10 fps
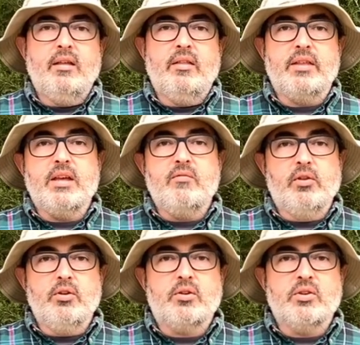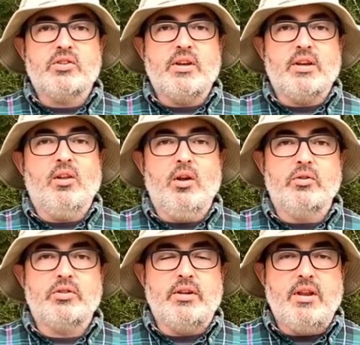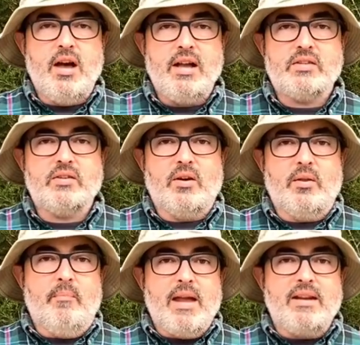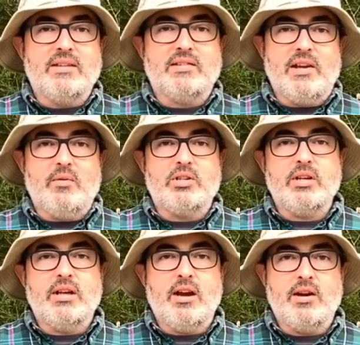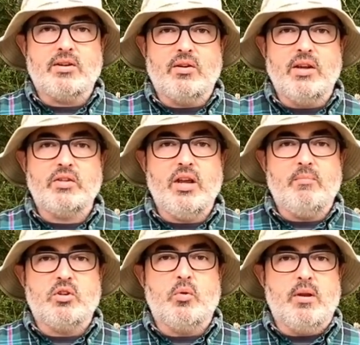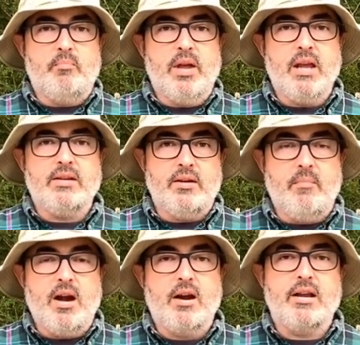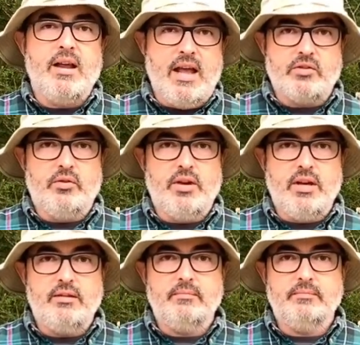The involucres that enclose the nuts are the main distinguishing characteristic between beaked and American hazelnut.